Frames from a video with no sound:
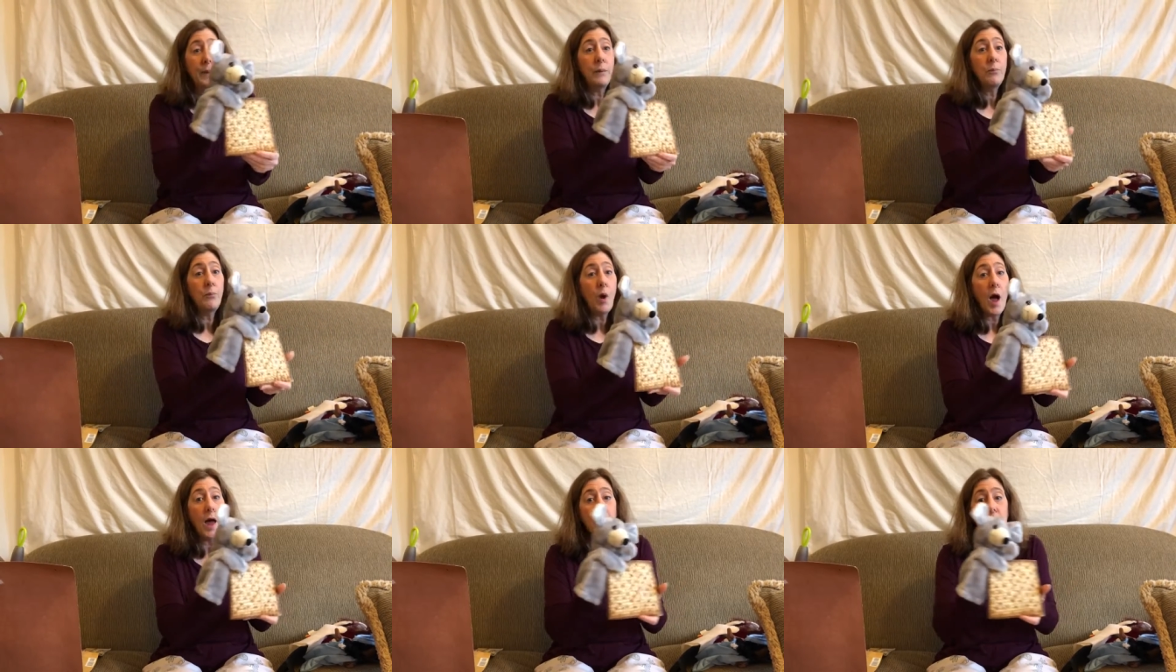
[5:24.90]
being
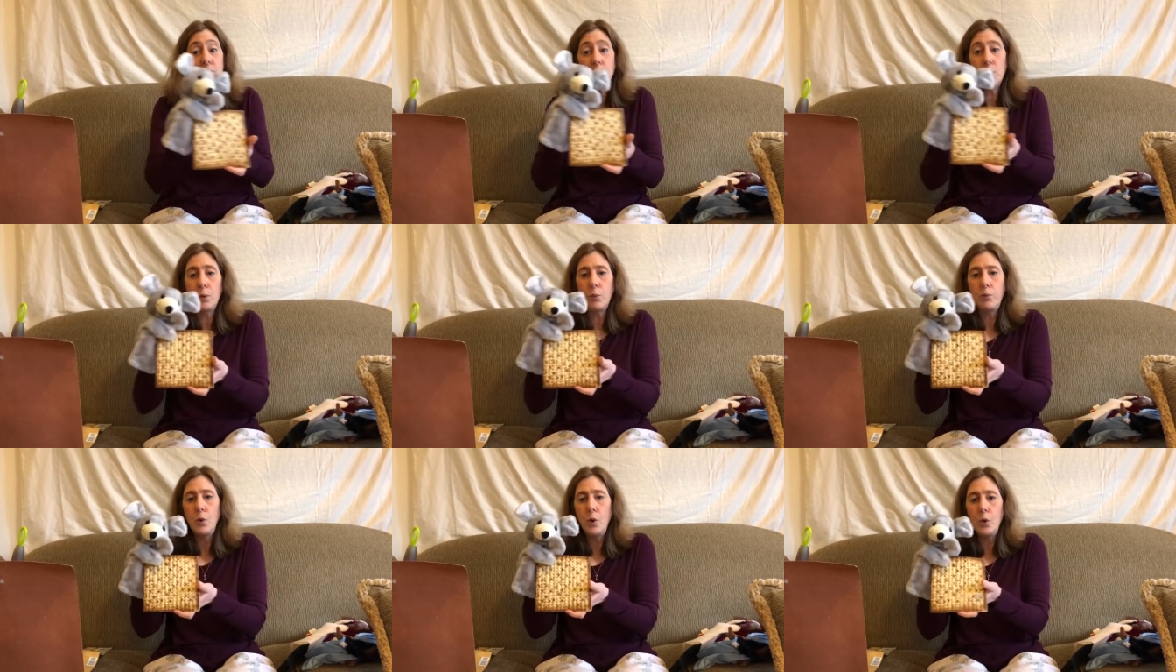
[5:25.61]
brought into a
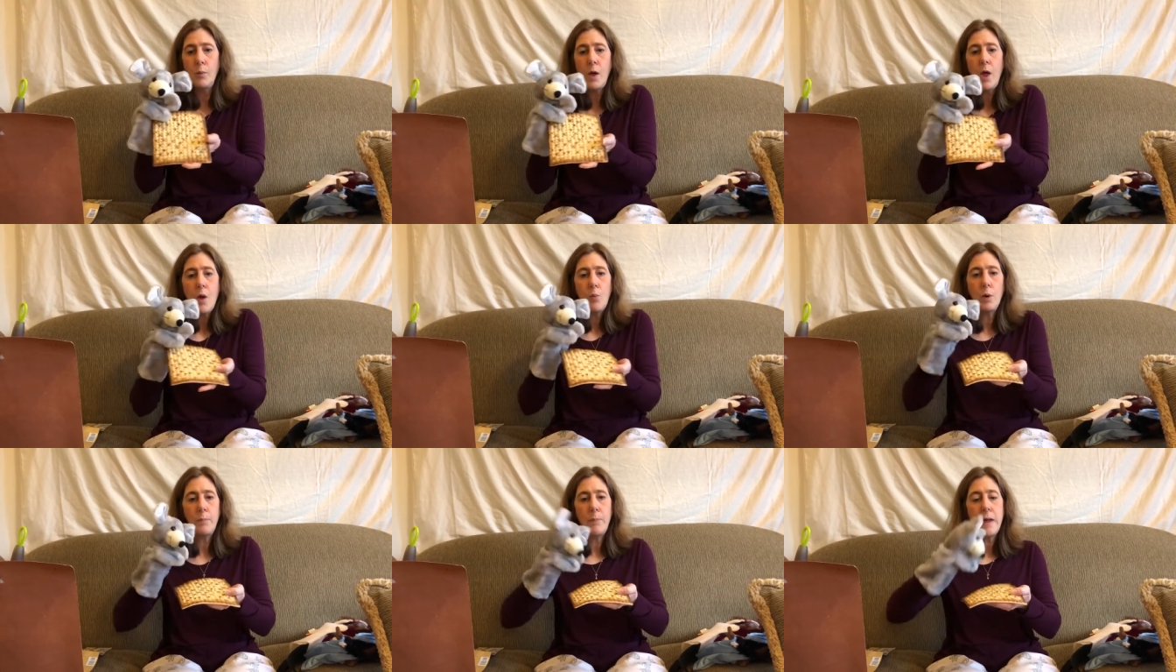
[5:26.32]
room
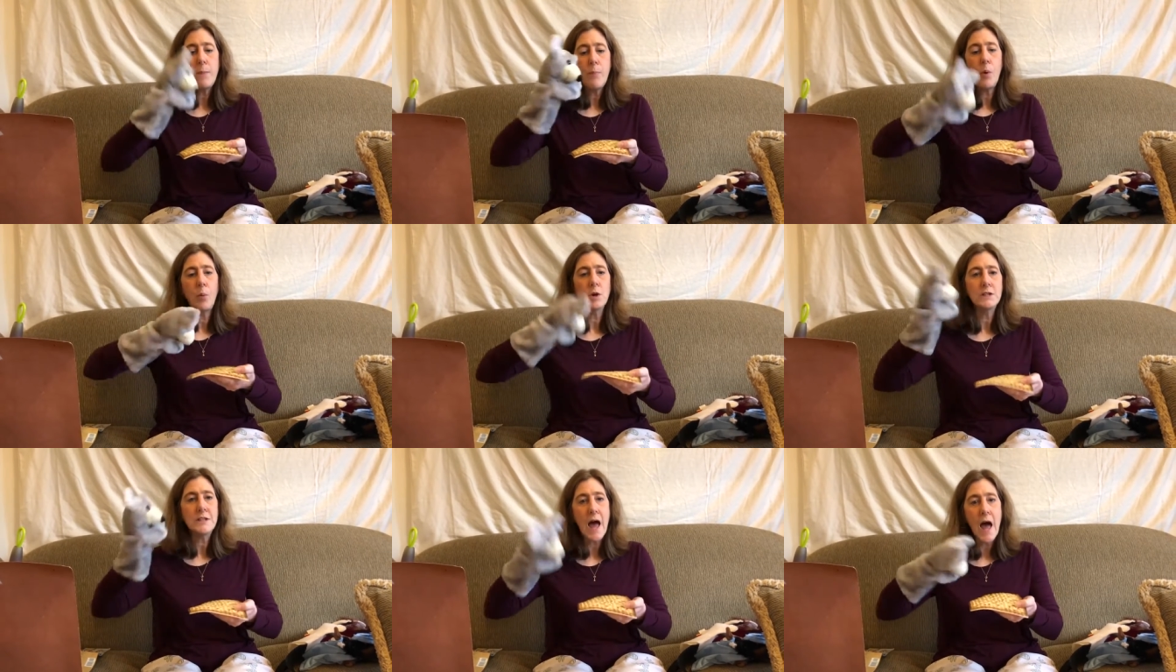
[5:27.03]
where people
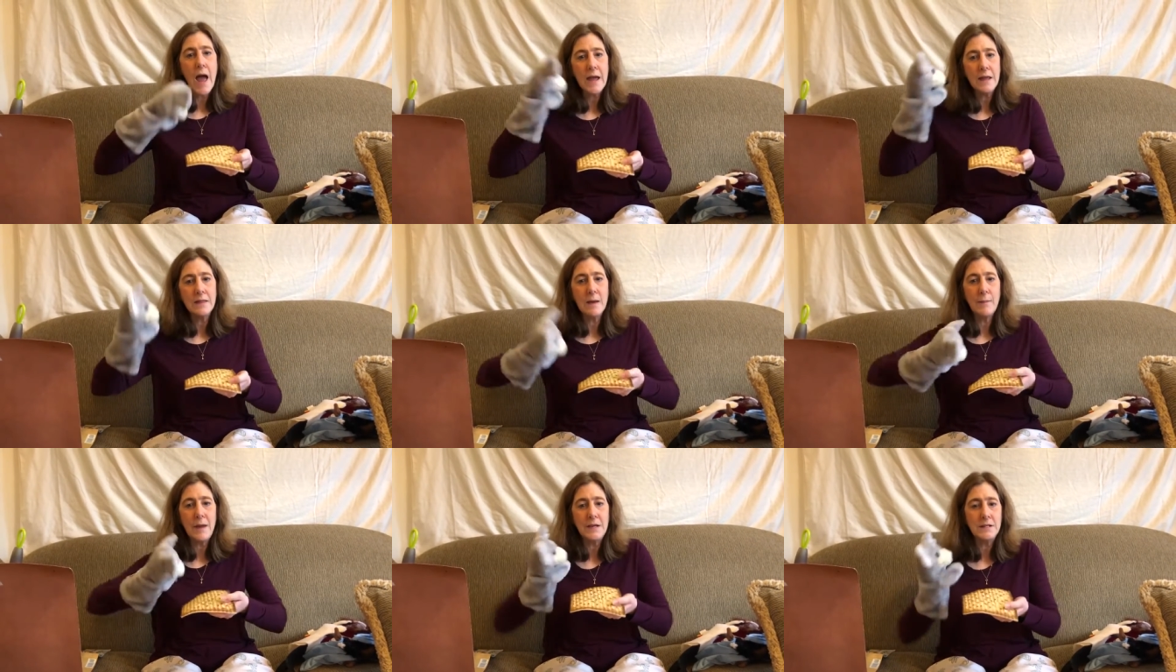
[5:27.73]
were tying
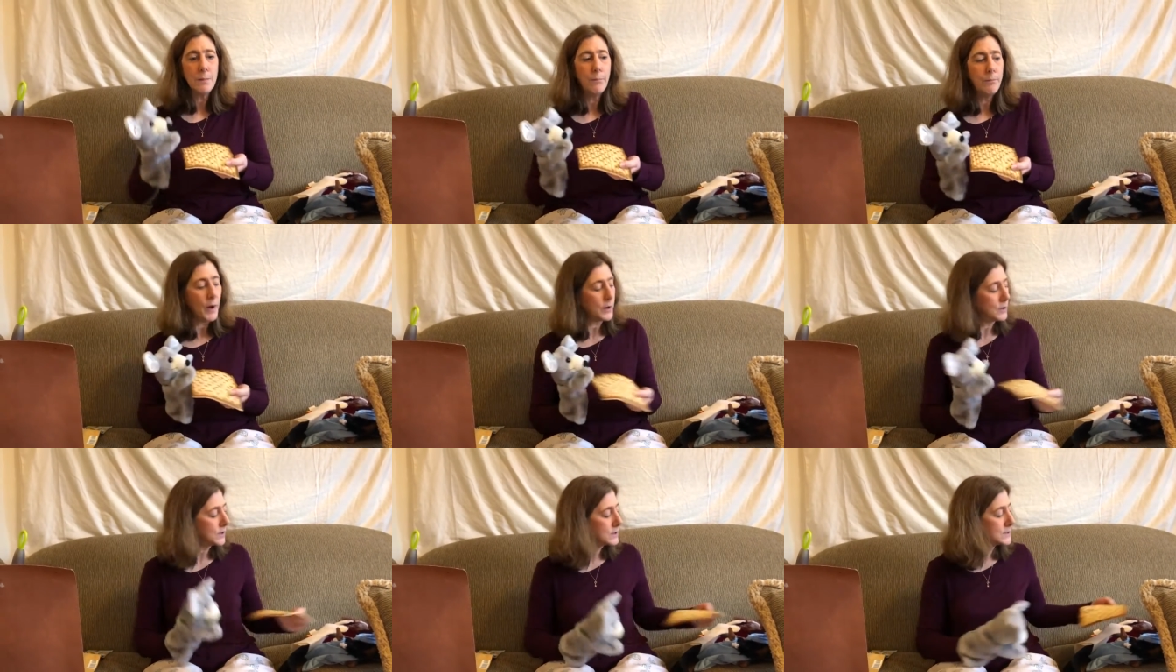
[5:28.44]
them into
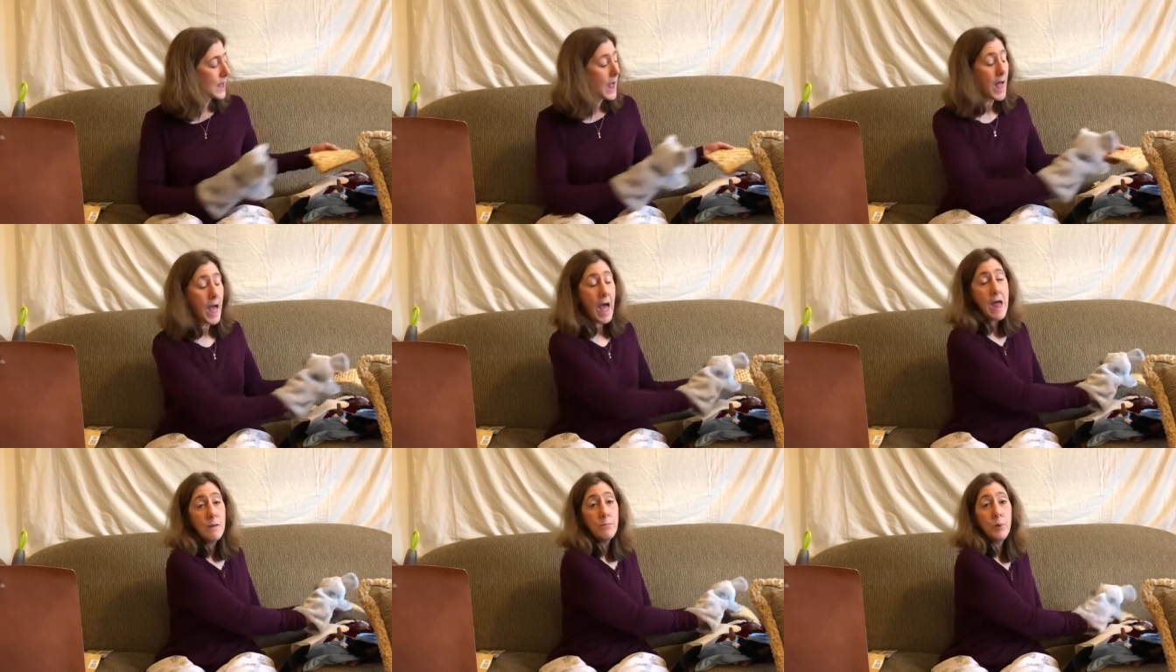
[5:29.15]
bundles
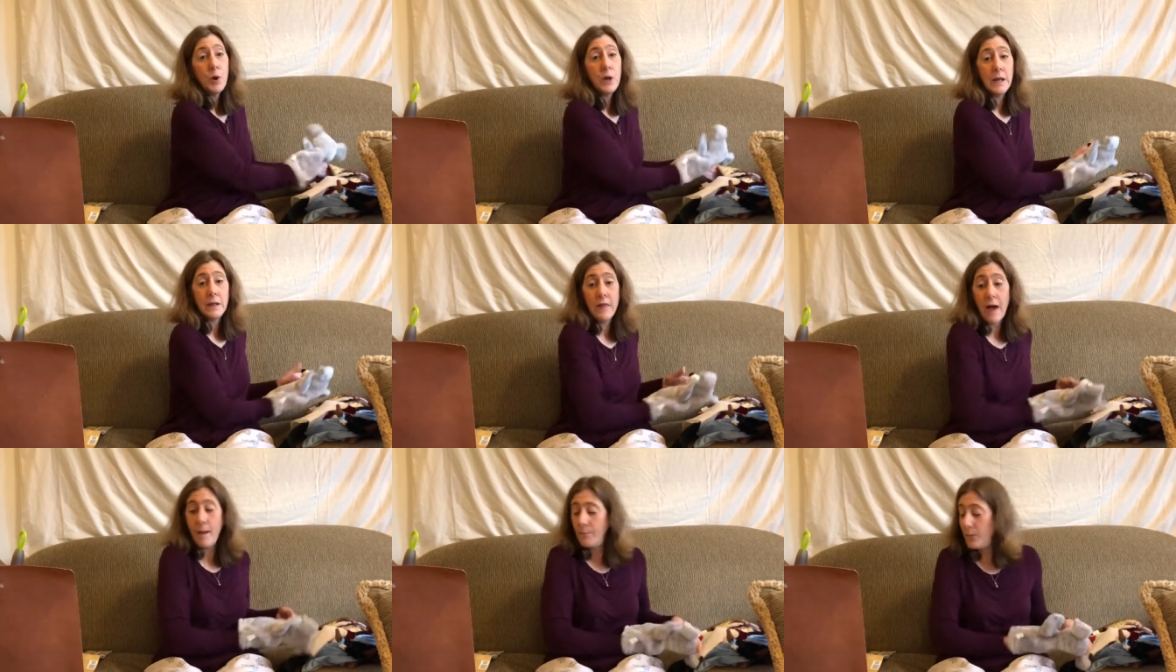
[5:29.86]
and
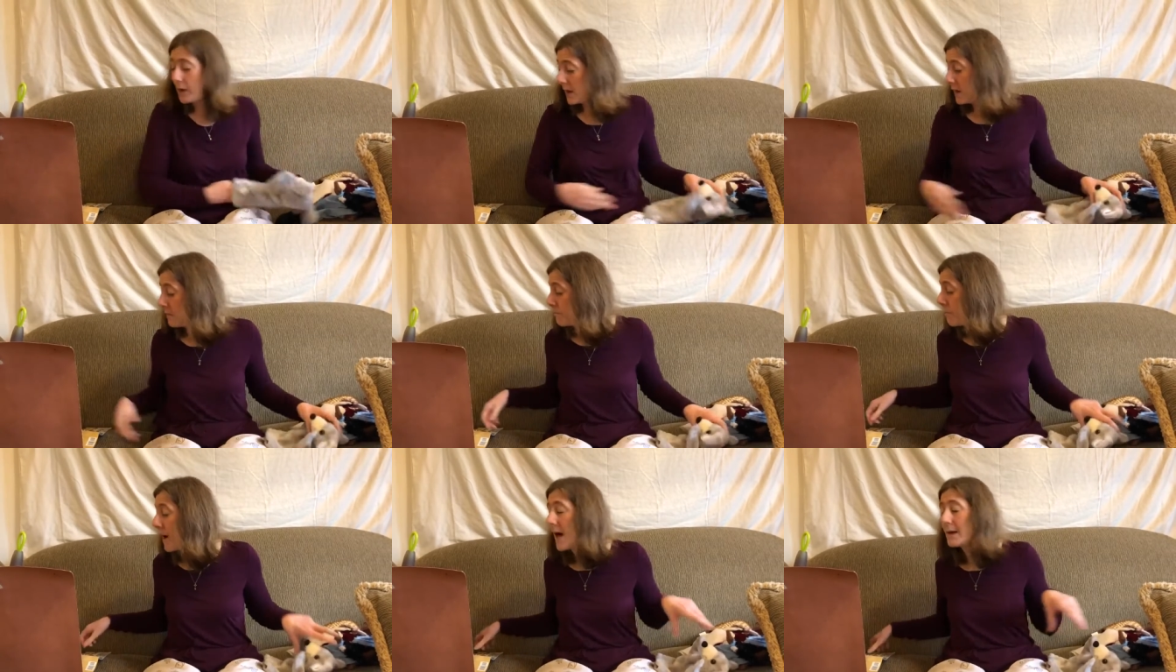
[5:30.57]
putting them
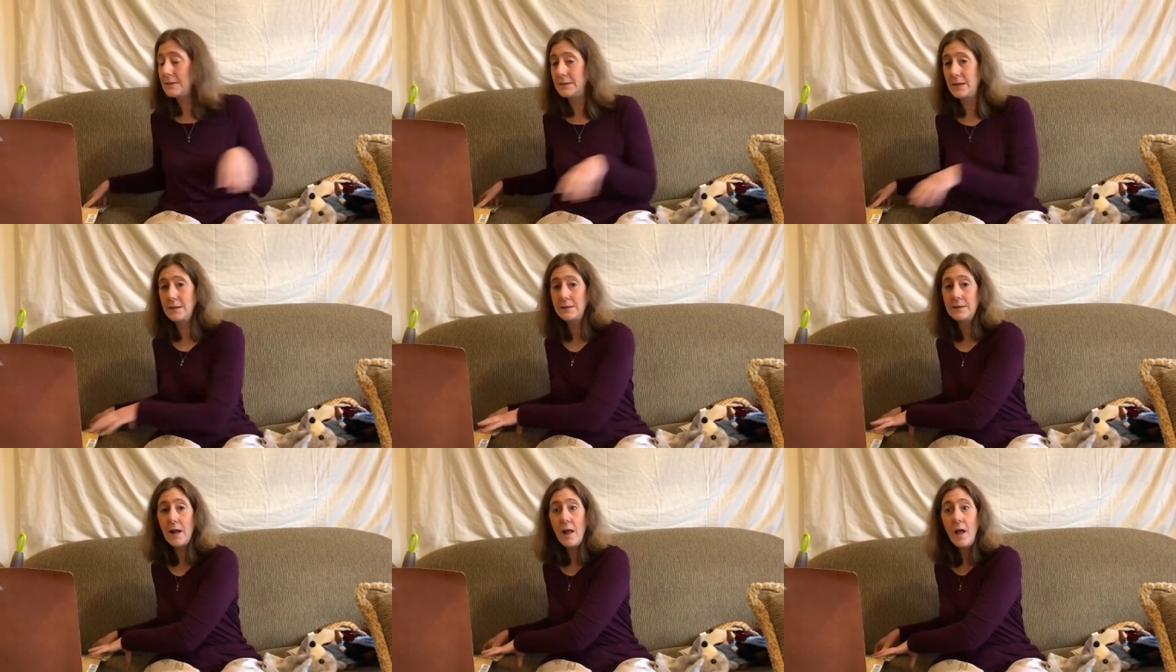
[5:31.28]
in
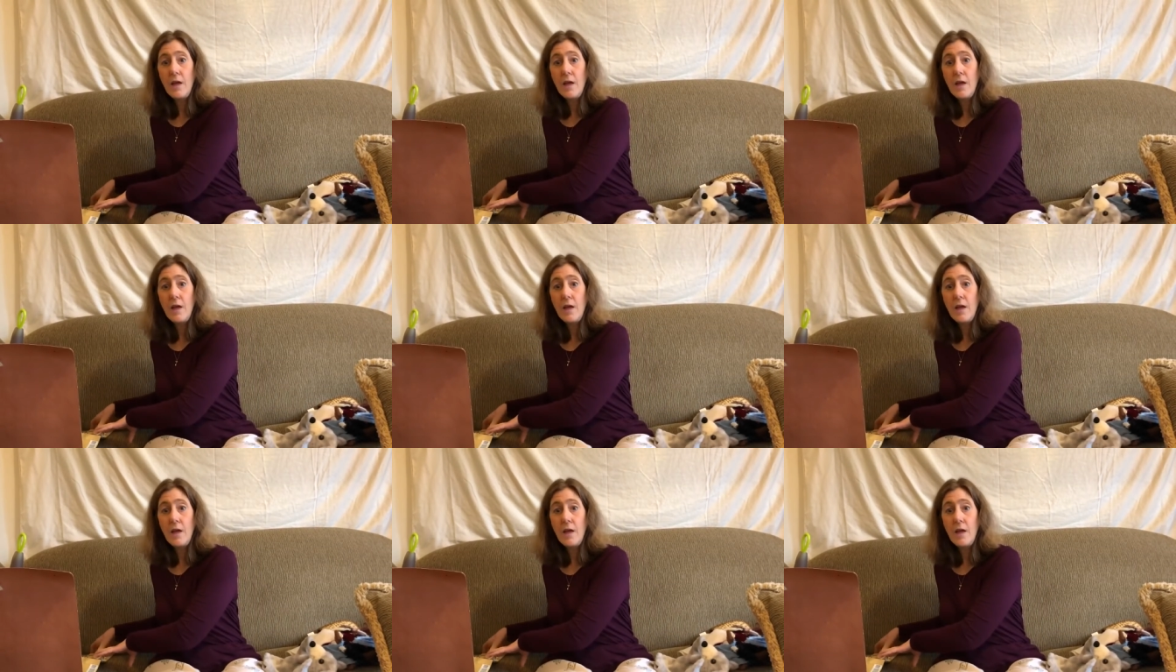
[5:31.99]
boxes.